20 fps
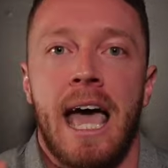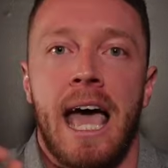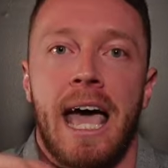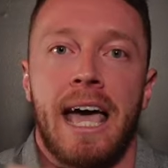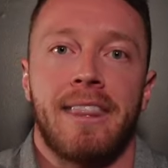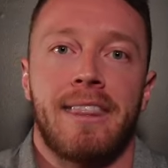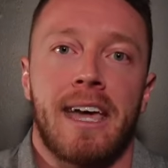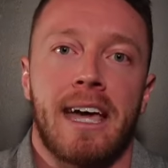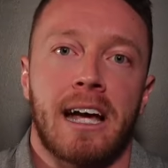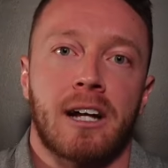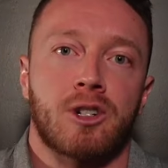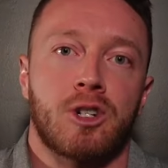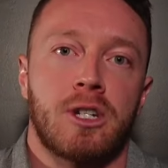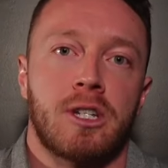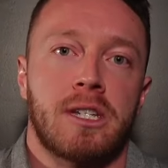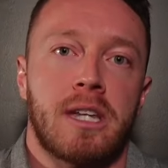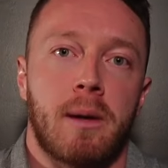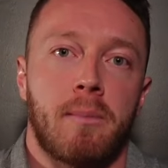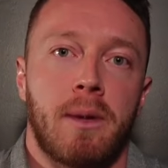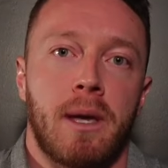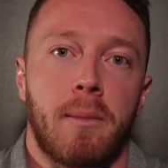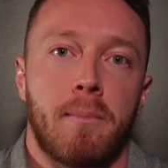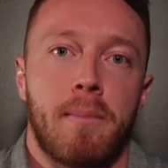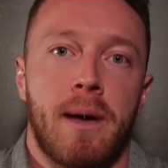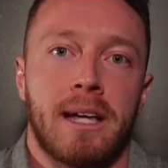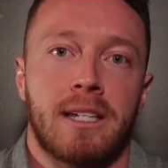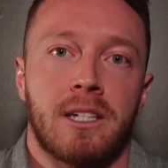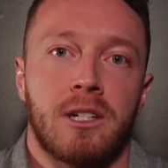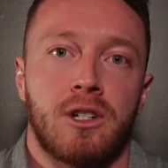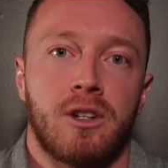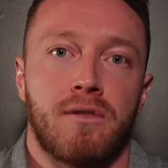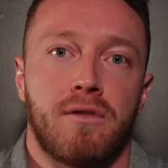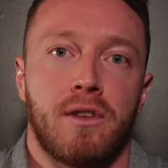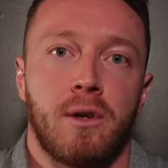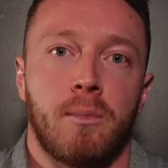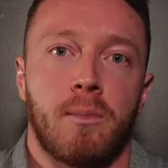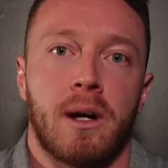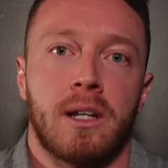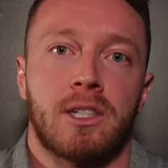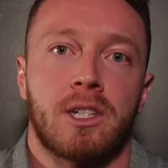And they actually sent me a message a
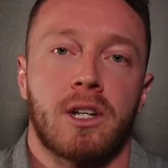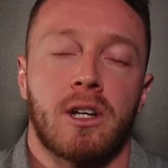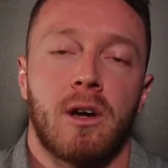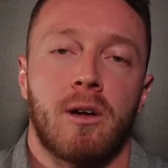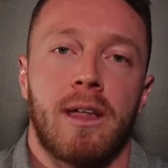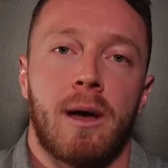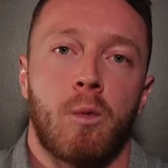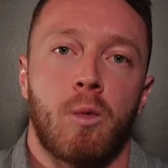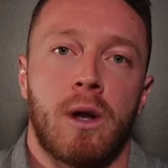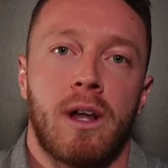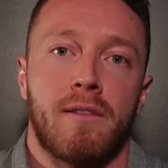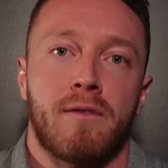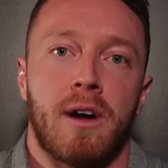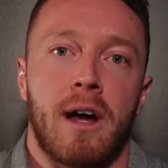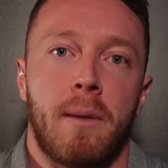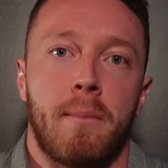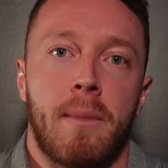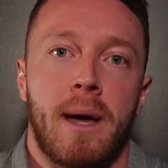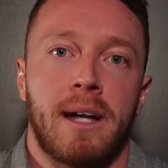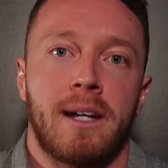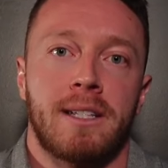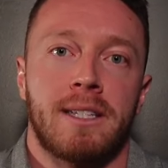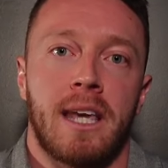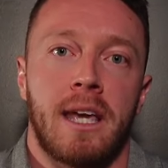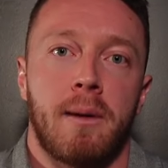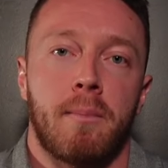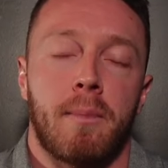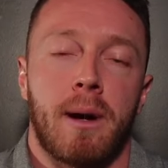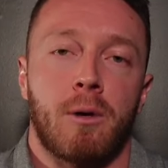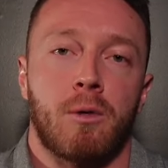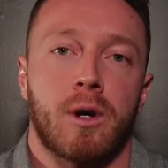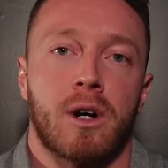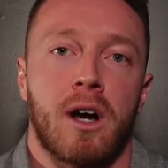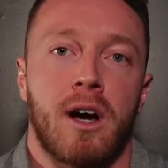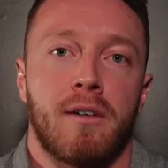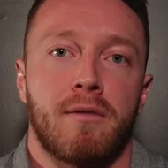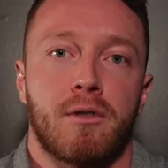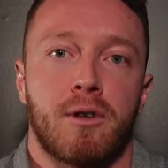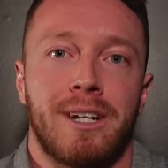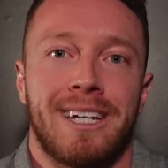few months ago that whenever I meditate, my
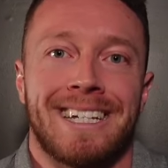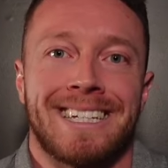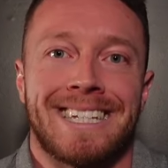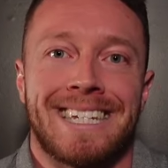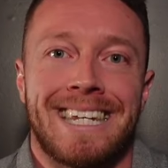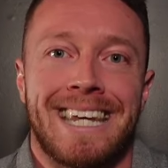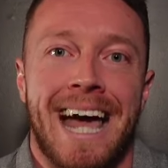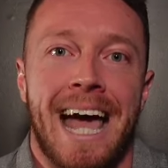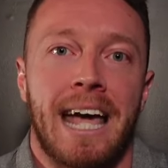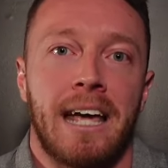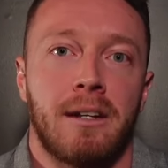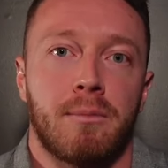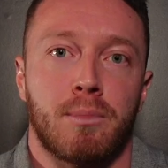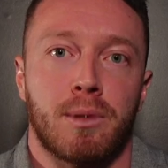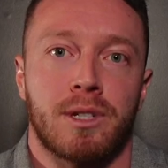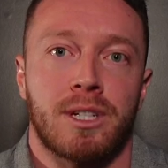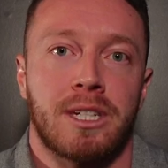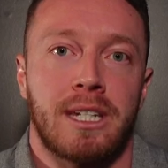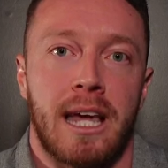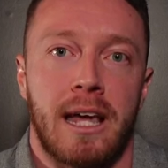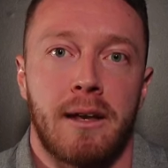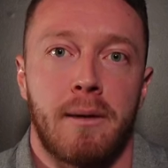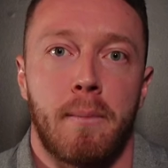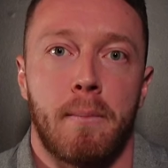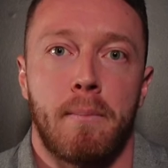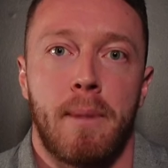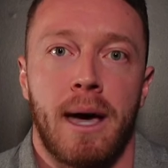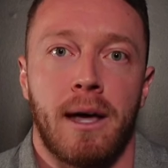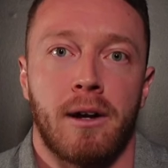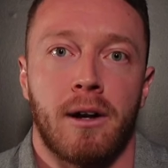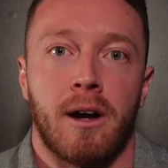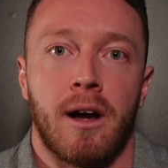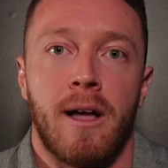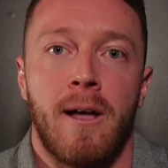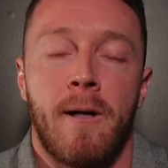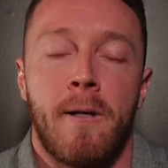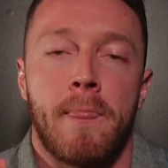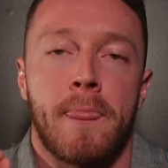recovery is 9% better.